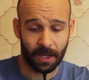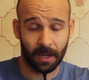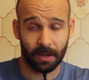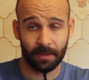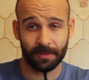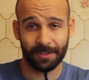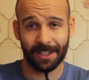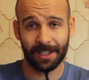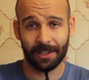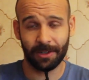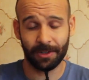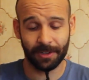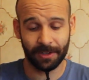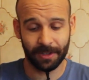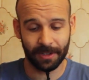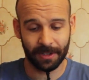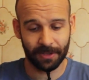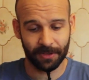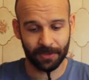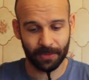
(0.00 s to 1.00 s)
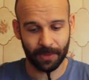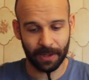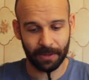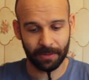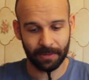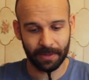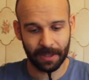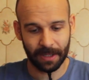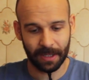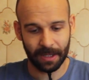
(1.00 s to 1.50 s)
I was in London as
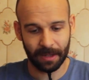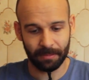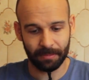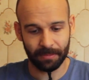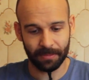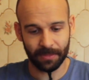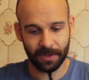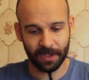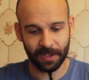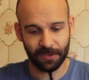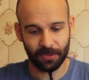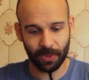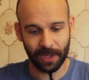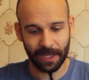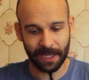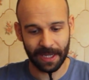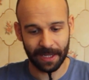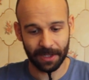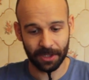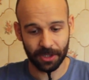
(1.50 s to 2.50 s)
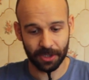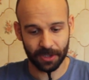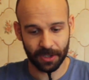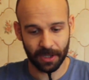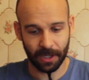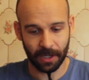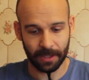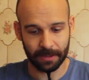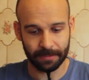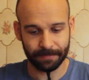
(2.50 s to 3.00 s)
well this weekend just
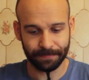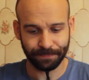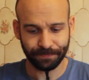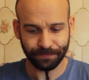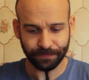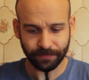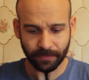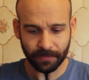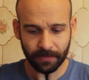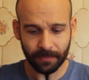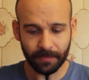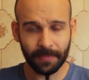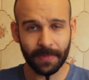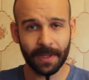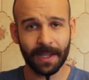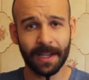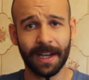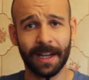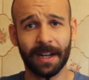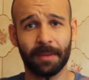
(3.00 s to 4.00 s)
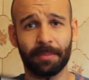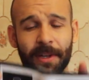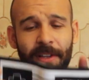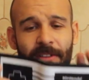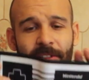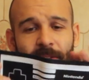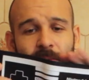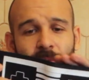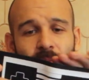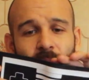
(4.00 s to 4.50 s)
gone, and I
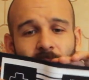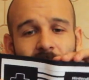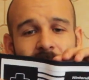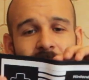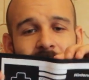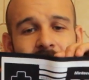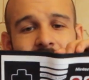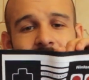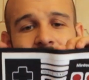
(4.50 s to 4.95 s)
picked up a wallet.